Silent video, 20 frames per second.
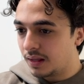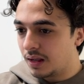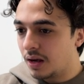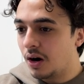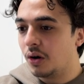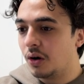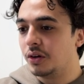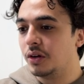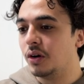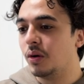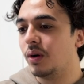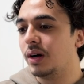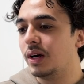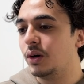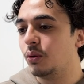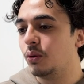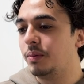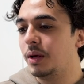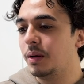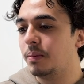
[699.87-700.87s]
Oh, you know what? It
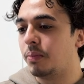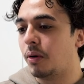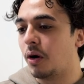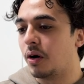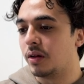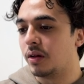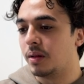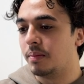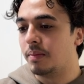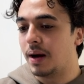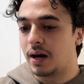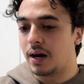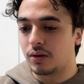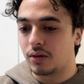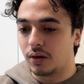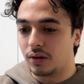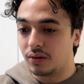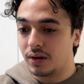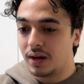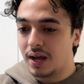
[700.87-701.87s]
will be a part of the
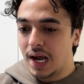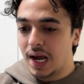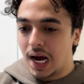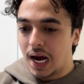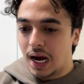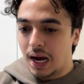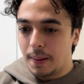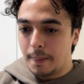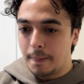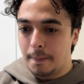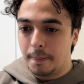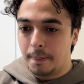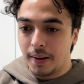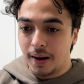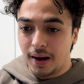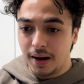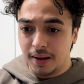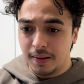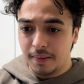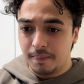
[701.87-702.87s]
background.
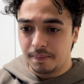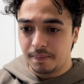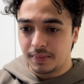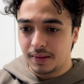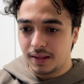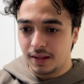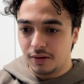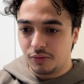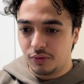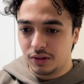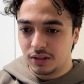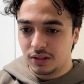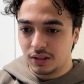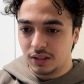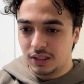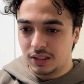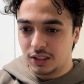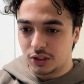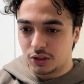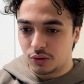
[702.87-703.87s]
But if we
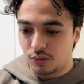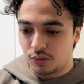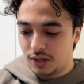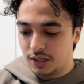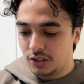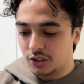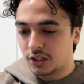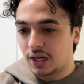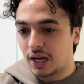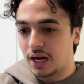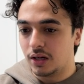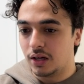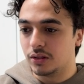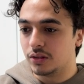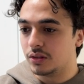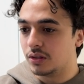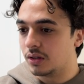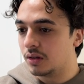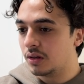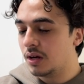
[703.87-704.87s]
delete this range
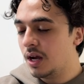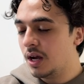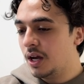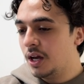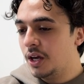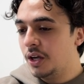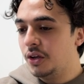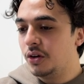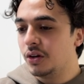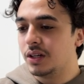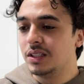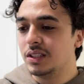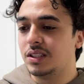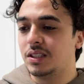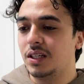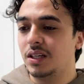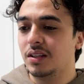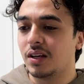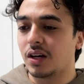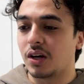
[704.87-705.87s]
calendar, you can
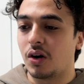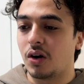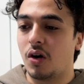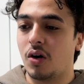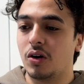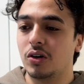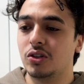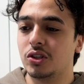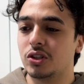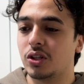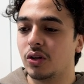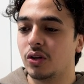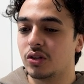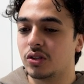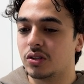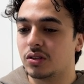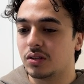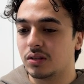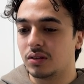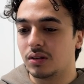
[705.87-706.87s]
see the card just
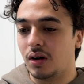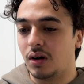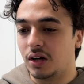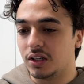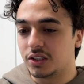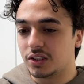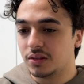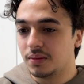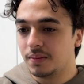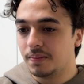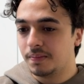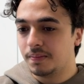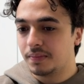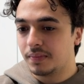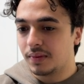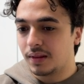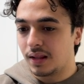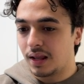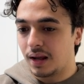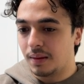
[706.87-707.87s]
looks awesome.
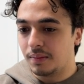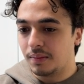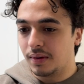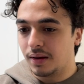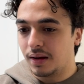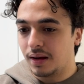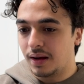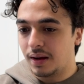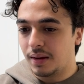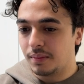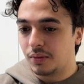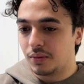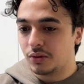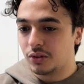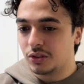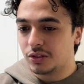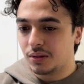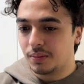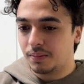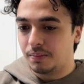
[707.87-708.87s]
I'm I'm
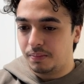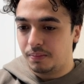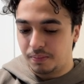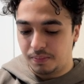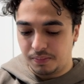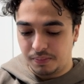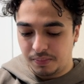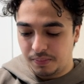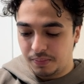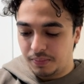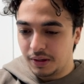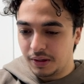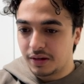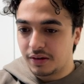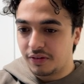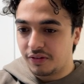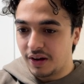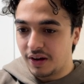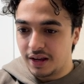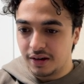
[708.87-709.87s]
just a big
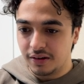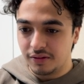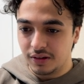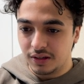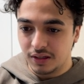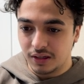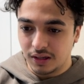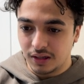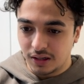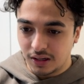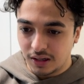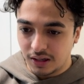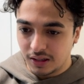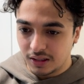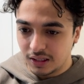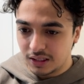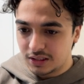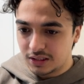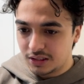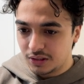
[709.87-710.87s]
fan of it. Uh,
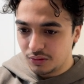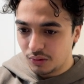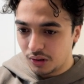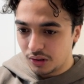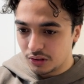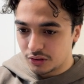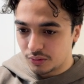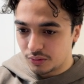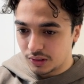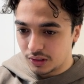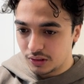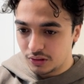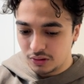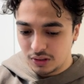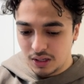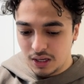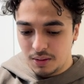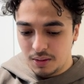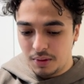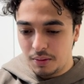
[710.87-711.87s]
let's see what else we can do.
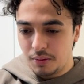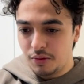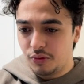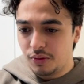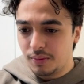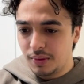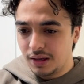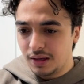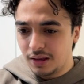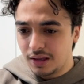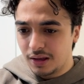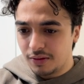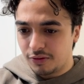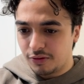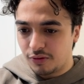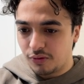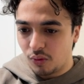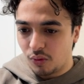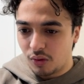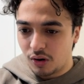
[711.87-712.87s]
Maybe if we make it
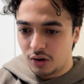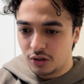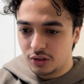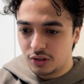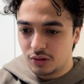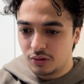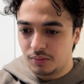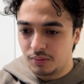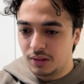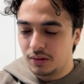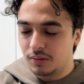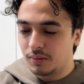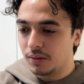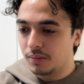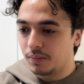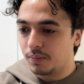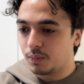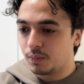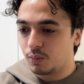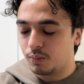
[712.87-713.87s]
four hundred, it'll be a bit
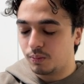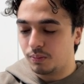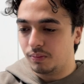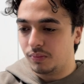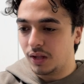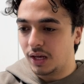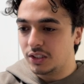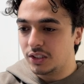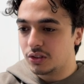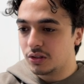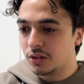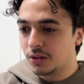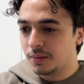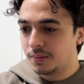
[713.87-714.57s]
nicer.